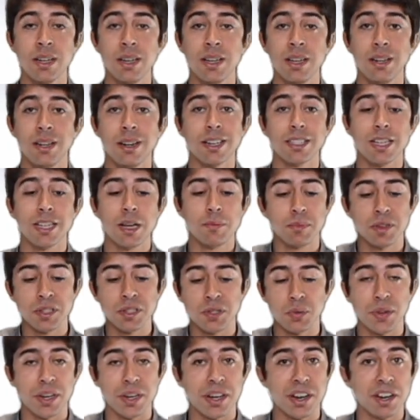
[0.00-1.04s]
Next up
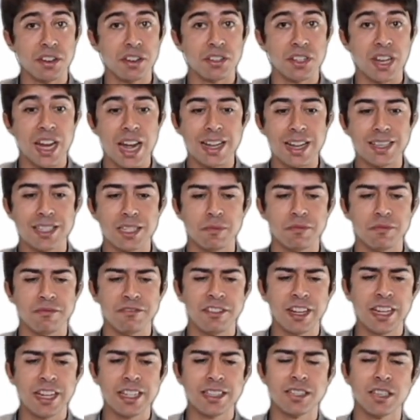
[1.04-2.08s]
is we're going to add some
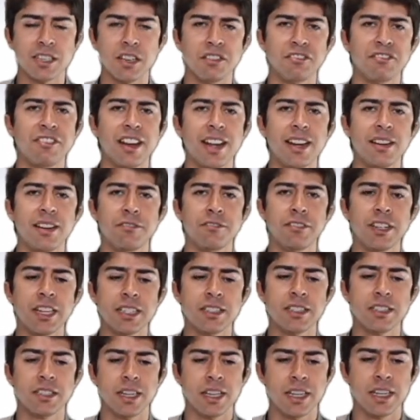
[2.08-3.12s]
fillets. Now
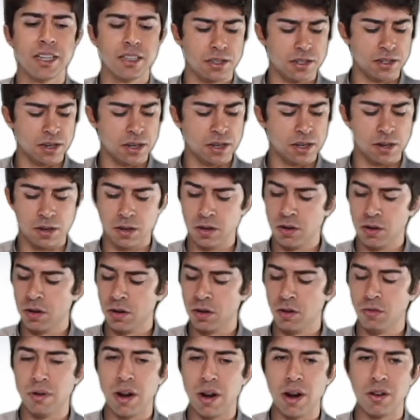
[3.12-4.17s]
fillets is
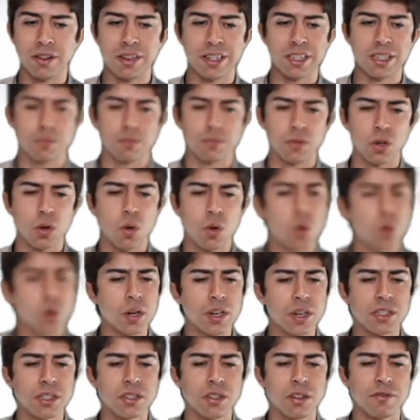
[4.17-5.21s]
rounding some
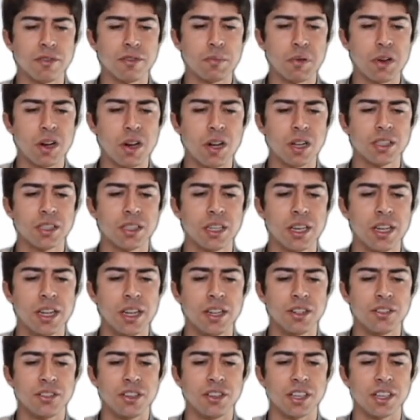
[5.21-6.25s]
corners of the part.
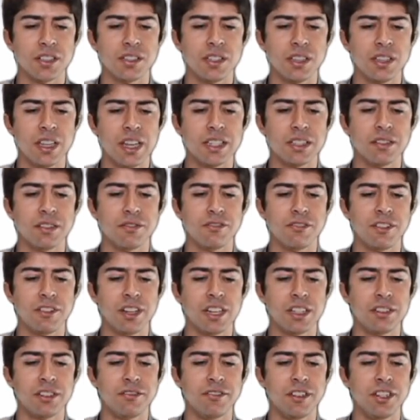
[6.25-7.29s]
So you can see there's a
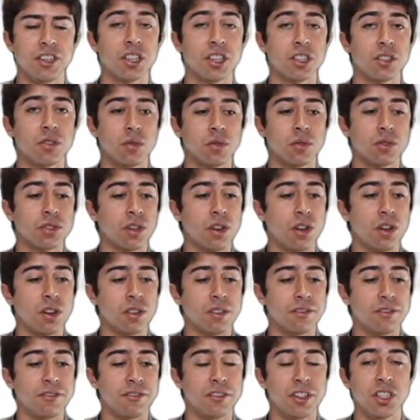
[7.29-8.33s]
fillet feature. It's also on
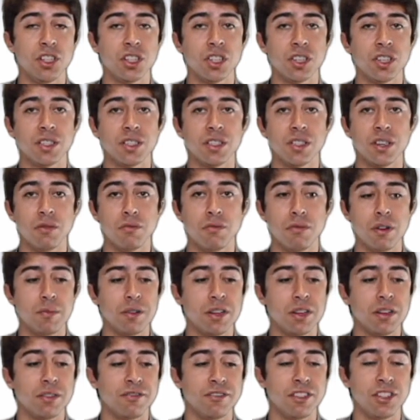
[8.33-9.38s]
the features
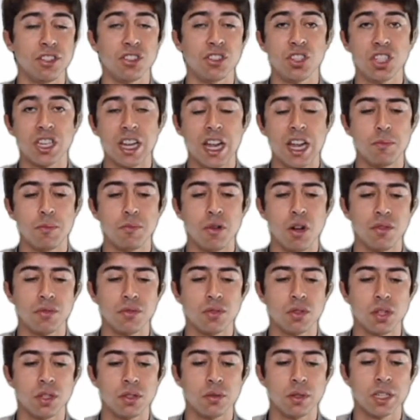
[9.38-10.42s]
ribbon, features tab of
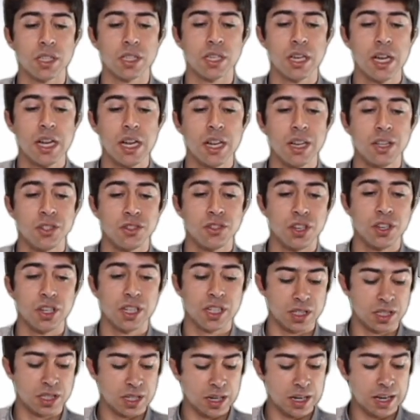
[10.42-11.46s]
SolidWorks. So you
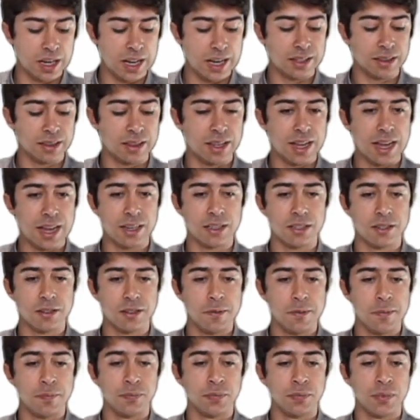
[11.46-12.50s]
can select that,
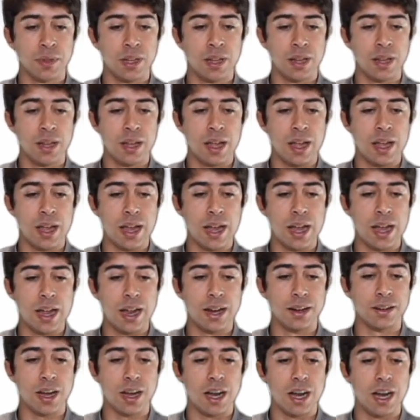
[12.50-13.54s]

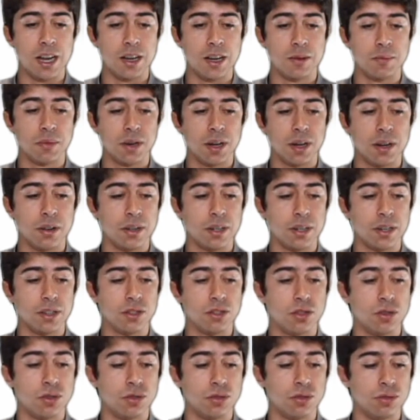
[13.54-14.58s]
and I am going
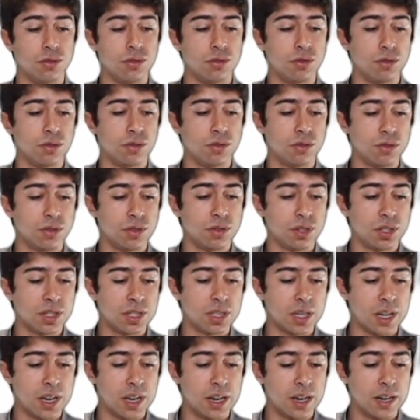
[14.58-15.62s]
to
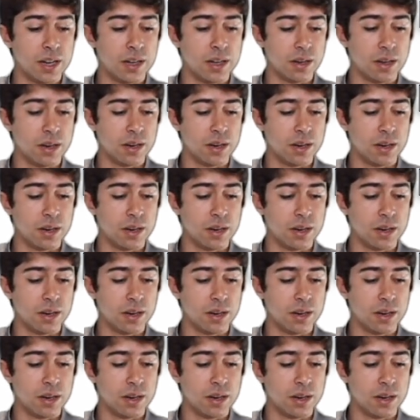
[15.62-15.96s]
say